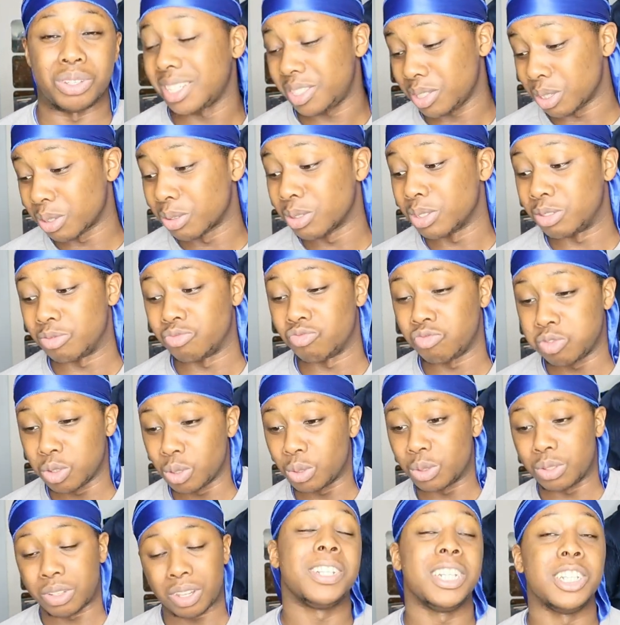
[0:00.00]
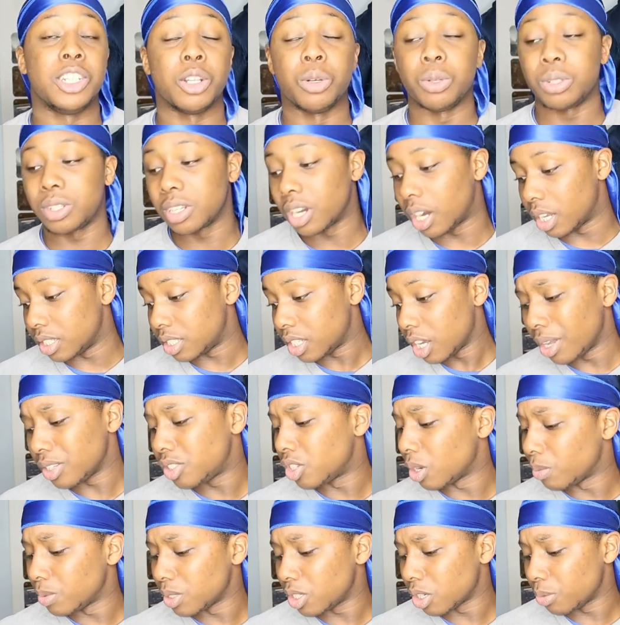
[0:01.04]
This song was rude. Philly don't dance.
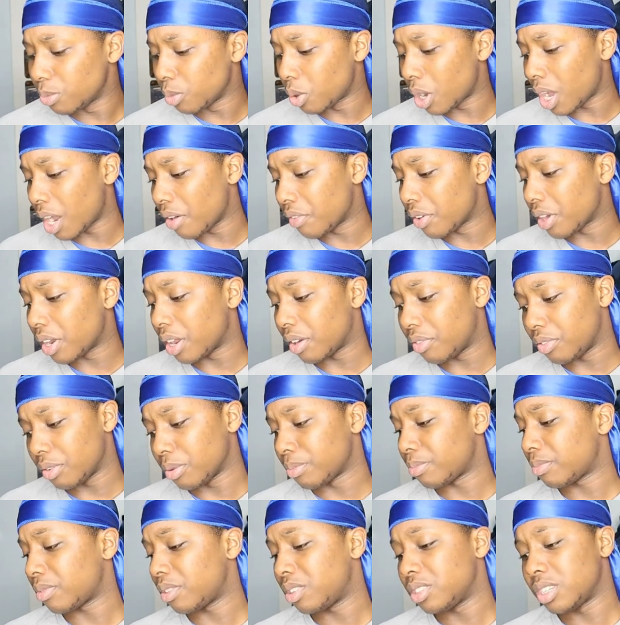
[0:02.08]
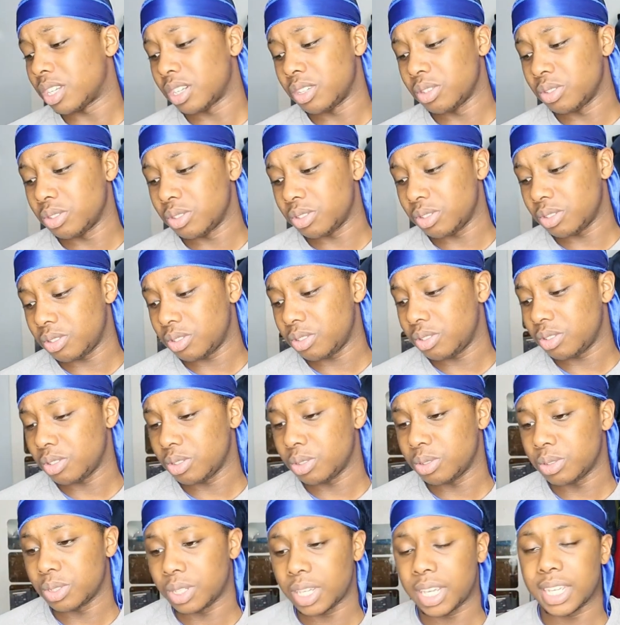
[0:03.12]
But someone tell me what area they're from, because I don't
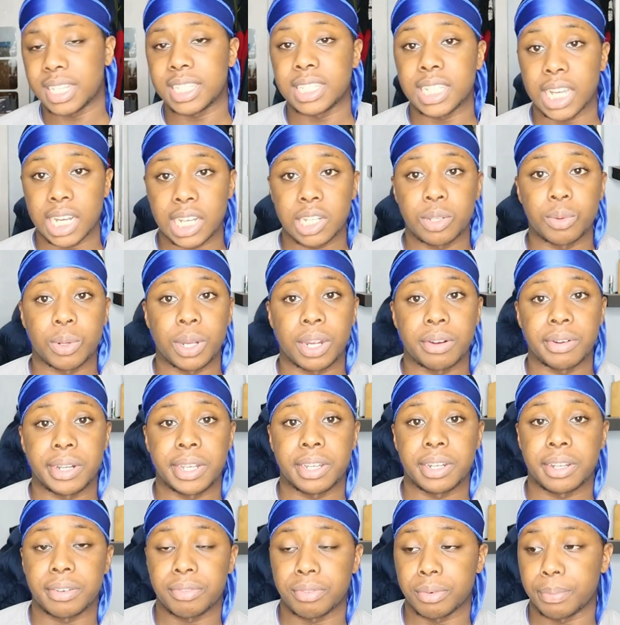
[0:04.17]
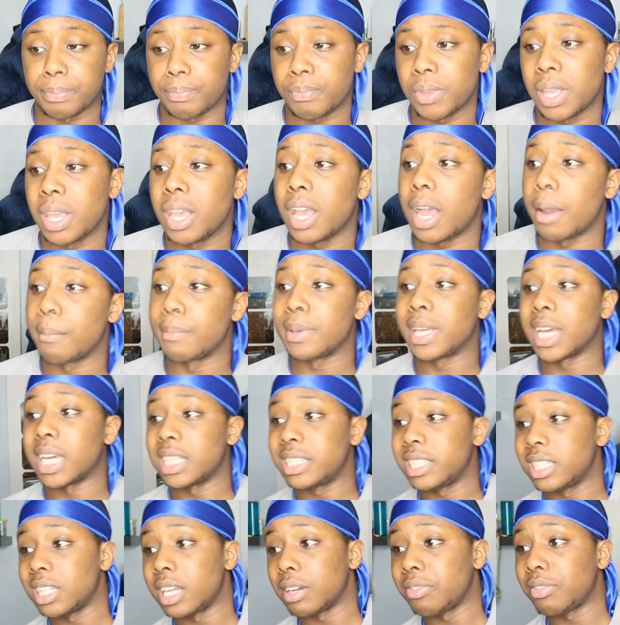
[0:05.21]
know exactly what area they're from. I'm
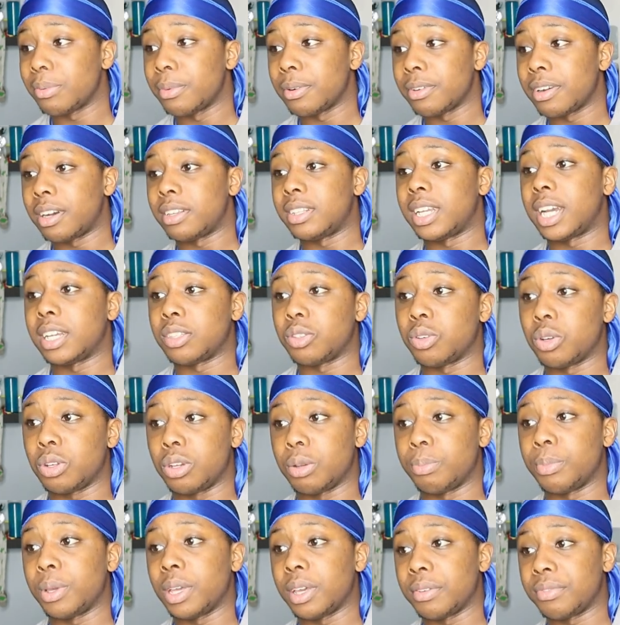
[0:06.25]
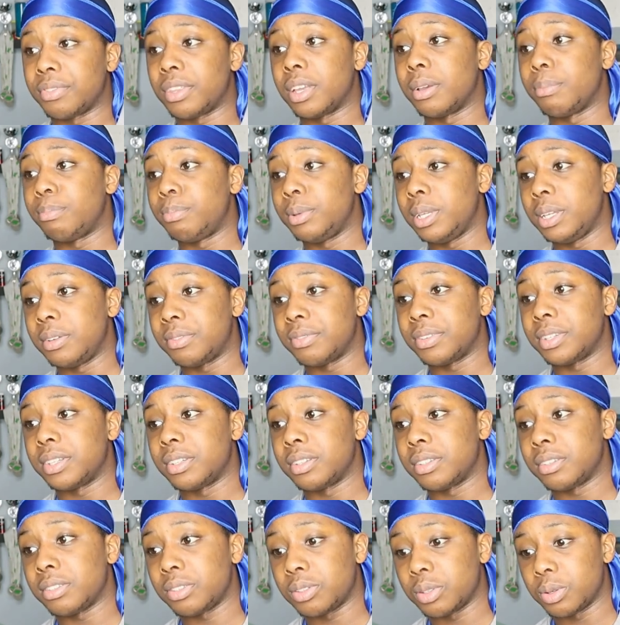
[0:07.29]
guessing they're from around like Tottenham if they're
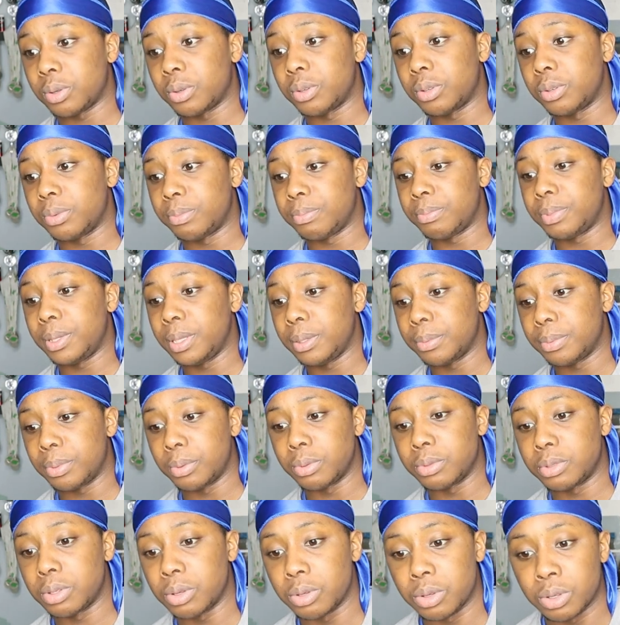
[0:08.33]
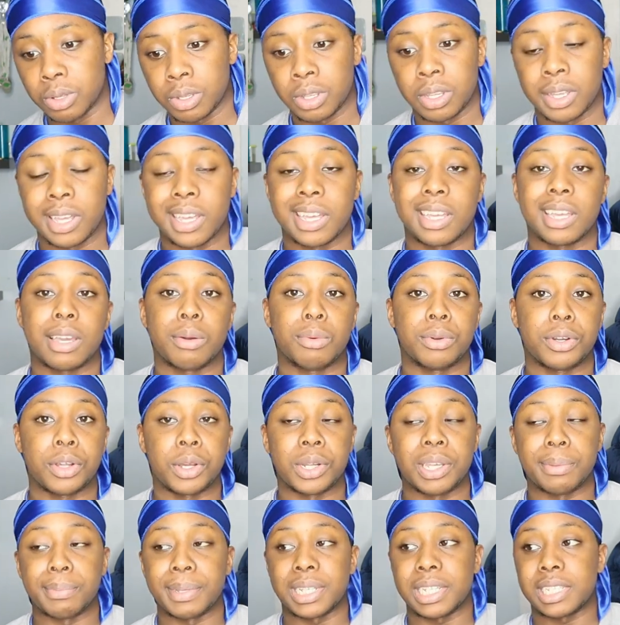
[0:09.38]
beefing Tottenham people, so it would
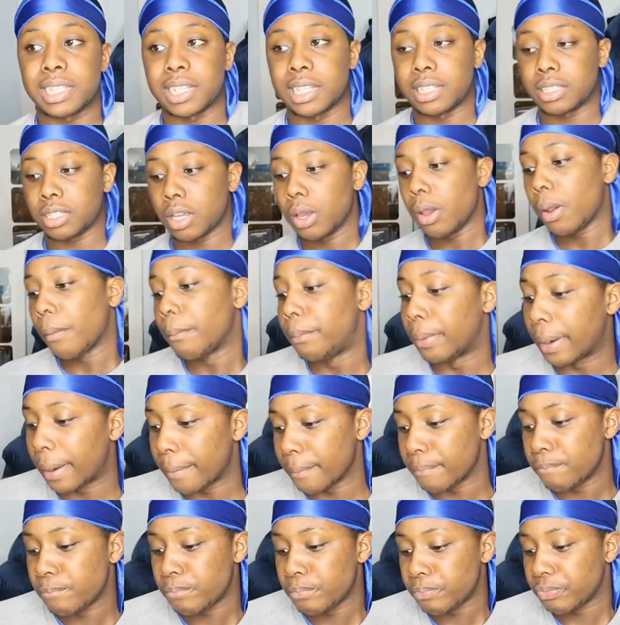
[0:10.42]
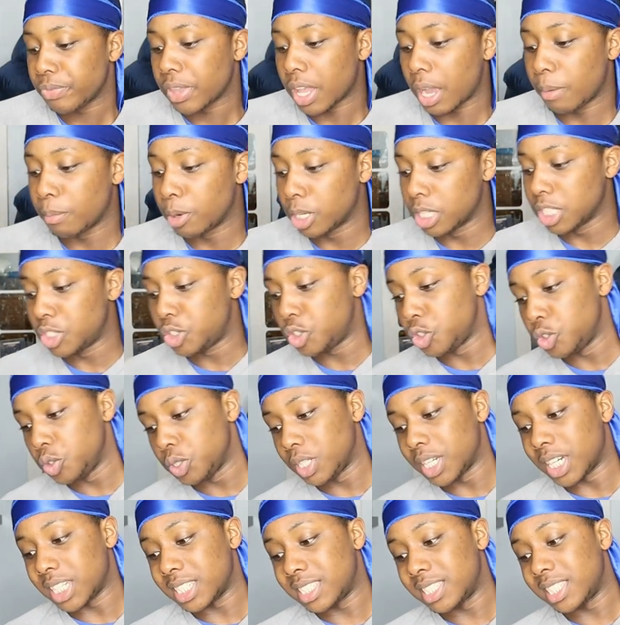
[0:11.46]
only make sense. But I'm gonna see
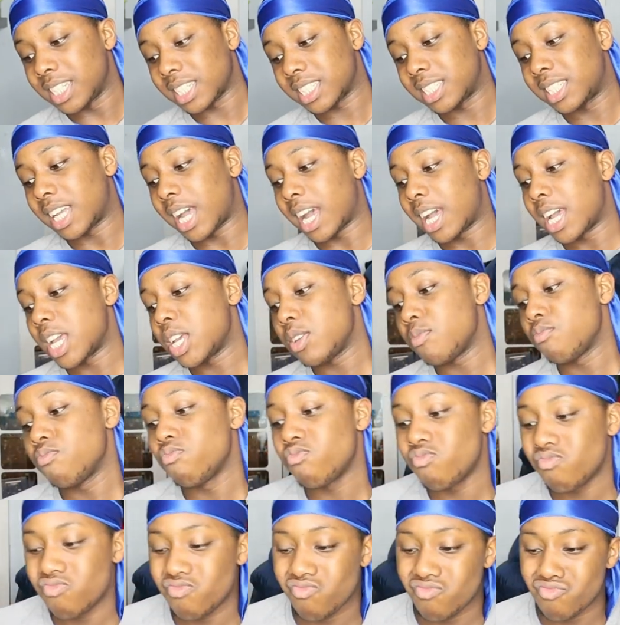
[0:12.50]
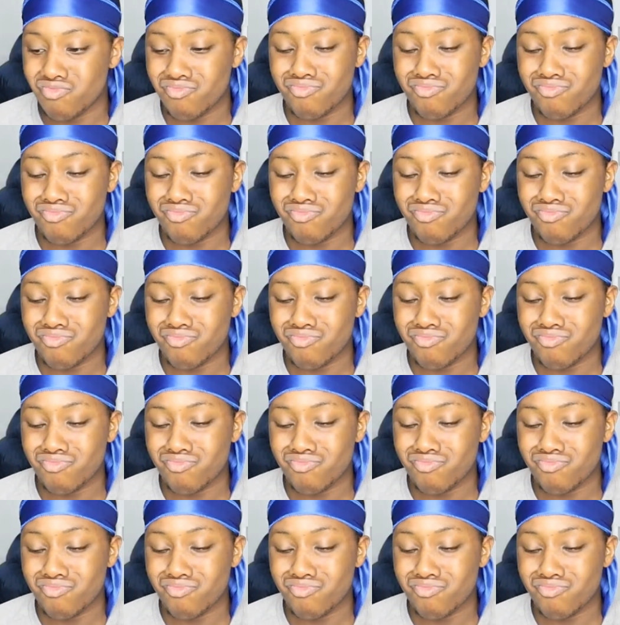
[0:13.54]
you guys next time.